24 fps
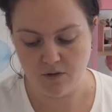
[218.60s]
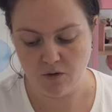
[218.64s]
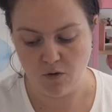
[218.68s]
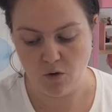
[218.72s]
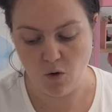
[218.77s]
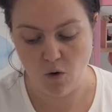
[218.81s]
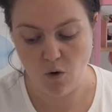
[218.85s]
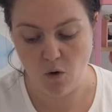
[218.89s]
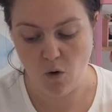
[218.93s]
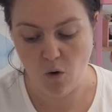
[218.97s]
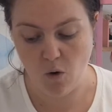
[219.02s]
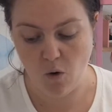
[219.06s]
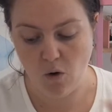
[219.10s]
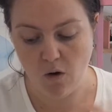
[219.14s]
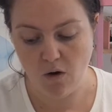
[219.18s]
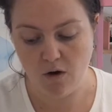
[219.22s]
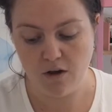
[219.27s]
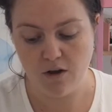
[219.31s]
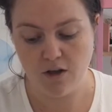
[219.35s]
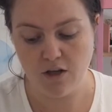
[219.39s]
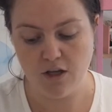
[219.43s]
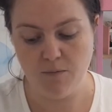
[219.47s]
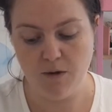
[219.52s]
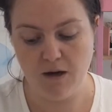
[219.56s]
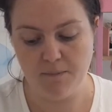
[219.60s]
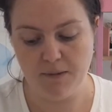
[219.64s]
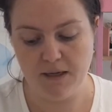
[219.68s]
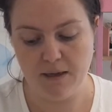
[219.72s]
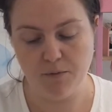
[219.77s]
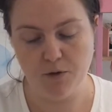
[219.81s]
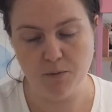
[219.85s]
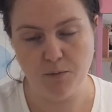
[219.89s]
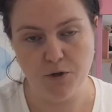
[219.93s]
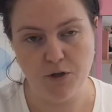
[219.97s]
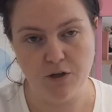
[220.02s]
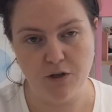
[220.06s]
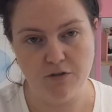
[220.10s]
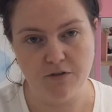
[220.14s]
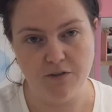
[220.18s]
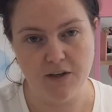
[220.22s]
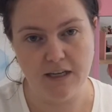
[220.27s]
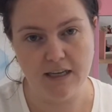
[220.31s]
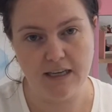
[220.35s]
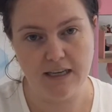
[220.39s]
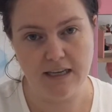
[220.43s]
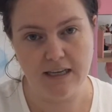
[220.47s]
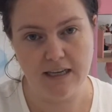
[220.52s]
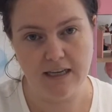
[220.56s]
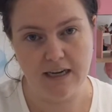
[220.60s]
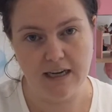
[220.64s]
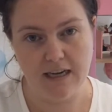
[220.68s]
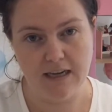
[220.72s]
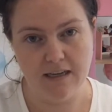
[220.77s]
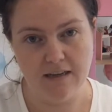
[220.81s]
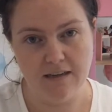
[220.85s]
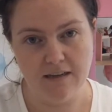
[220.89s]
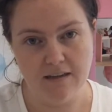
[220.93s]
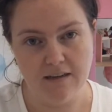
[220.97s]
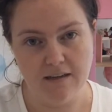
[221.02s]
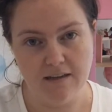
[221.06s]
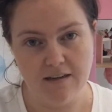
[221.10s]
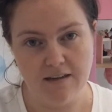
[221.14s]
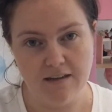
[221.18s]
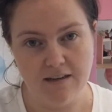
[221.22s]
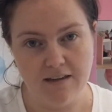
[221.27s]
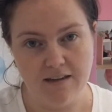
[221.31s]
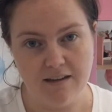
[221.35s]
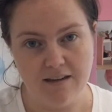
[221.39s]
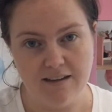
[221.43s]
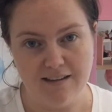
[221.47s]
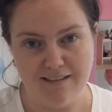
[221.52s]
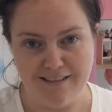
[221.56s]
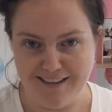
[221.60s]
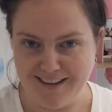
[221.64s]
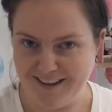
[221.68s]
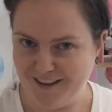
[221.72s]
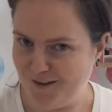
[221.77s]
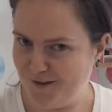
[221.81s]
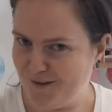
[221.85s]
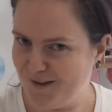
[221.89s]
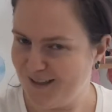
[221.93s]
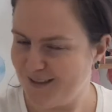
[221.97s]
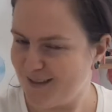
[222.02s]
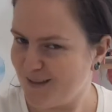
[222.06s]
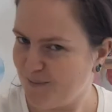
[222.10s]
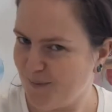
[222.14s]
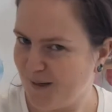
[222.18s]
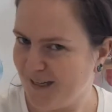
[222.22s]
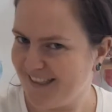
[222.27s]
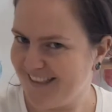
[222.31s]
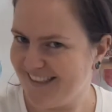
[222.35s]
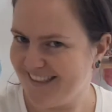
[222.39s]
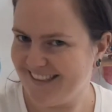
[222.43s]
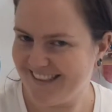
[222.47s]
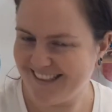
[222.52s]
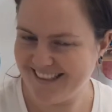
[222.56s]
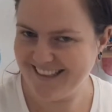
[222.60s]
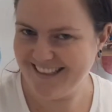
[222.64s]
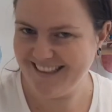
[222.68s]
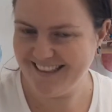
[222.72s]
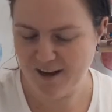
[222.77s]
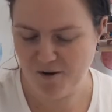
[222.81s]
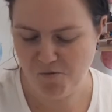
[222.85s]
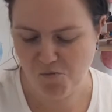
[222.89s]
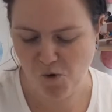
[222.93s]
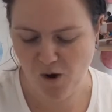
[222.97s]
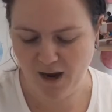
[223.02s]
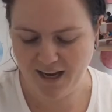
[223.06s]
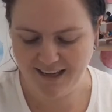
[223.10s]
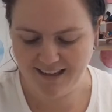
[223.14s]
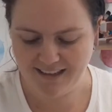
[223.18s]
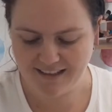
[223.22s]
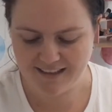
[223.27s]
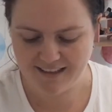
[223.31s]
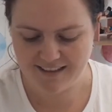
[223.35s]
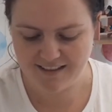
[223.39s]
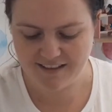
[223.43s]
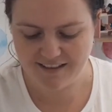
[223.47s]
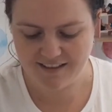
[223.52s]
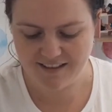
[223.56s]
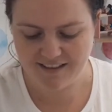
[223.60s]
Or you might be able to put your finger here and look expectantly and wait.